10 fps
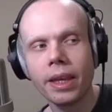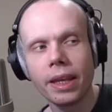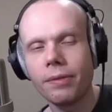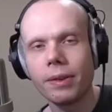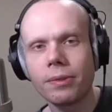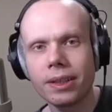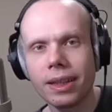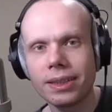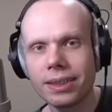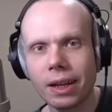If
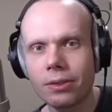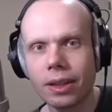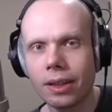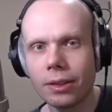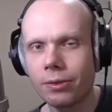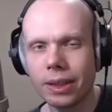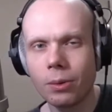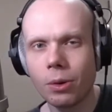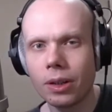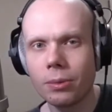everything sounds like it's
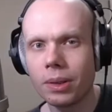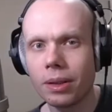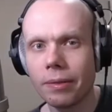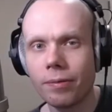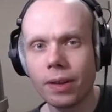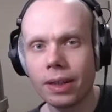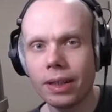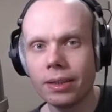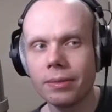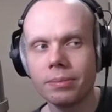recorded with a
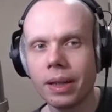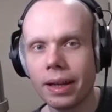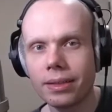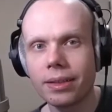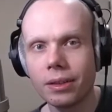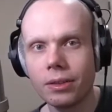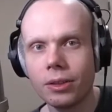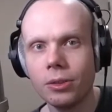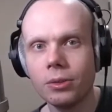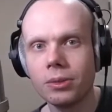fucking
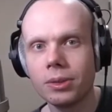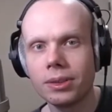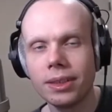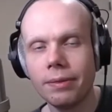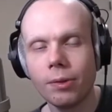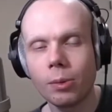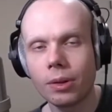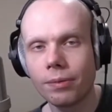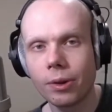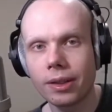XL2
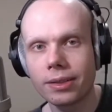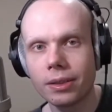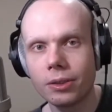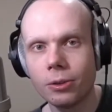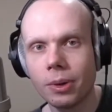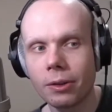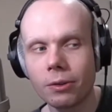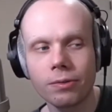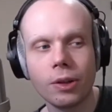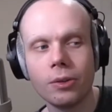C414XL2
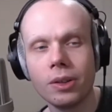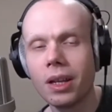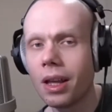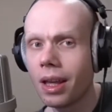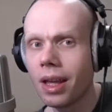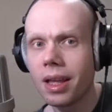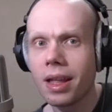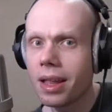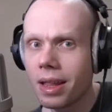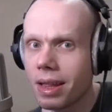microphone,
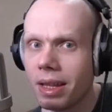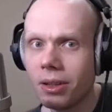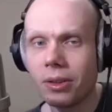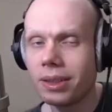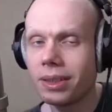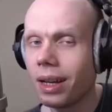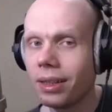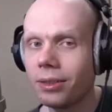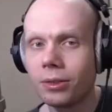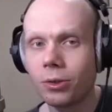you know, it's not
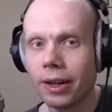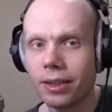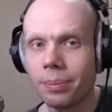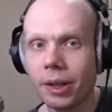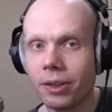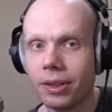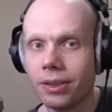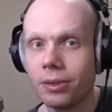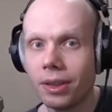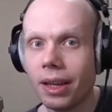as transparent as
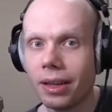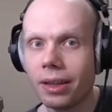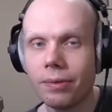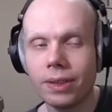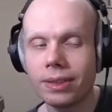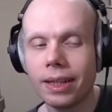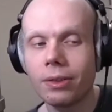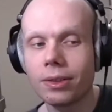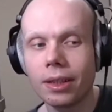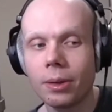you think. If it
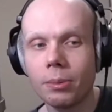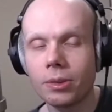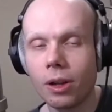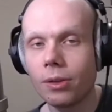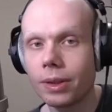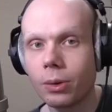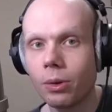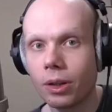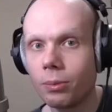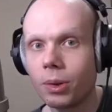sounds like it was all
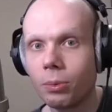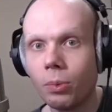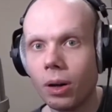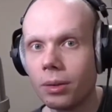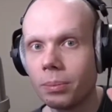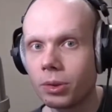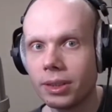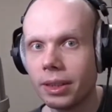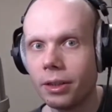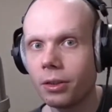recorded with one
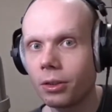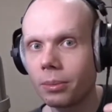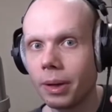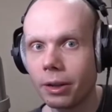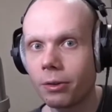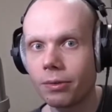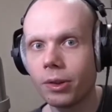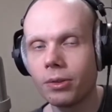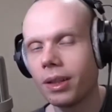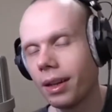particular
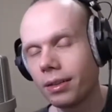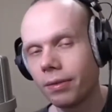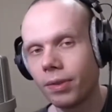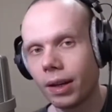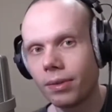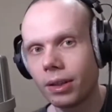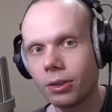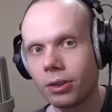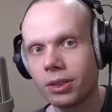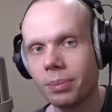microphone that has a 5
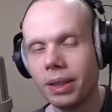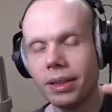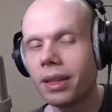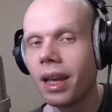kilohertz peak